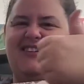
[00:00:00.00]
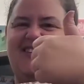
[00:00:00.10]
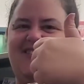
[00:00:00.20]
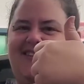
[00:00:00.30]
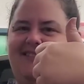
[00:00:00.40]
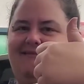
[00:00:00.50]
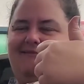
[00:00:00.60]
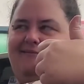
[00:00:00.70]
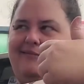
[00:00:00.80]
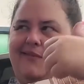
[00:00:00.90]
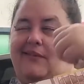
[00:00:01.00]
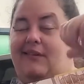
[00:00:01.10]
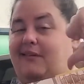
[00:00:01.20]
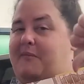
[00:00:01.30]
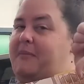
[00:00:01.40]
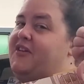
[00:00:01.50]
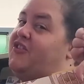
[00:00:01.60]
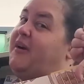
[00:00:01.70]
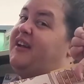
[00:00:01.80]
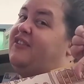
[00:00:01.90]
can do it? Well, maybe she
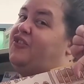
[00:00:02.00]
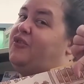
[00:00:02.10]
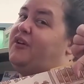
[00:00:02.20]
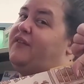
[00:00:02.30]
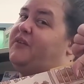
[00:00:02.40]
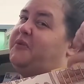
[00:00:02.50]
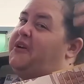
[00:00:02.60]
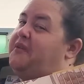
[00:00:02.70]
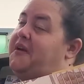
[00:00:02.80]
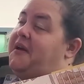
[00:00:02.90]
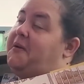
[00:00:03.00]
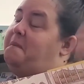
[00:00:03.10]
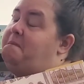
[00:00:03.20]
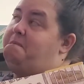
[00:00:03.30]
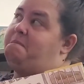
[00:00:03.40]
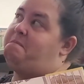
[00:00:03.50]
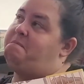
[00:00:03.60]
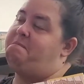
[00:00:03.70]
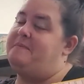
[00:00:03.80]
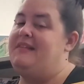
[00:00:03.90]
might get too nervous. What do you think?
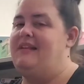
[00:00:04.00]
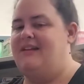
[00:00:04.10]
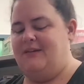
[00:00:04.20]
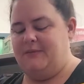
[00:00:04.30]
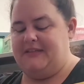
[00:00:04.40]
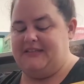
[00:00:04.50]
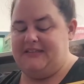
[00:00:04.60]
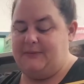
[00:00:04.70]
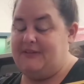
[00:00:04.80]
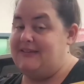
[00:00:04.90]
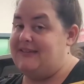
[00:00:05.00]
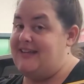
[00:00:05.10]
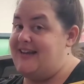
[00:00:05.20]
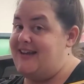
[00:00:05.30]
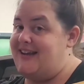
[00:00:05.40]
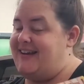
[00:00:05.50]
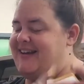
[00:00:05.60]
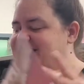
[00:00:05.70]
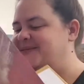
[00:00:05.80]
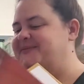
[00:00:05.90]
Well, we'll see.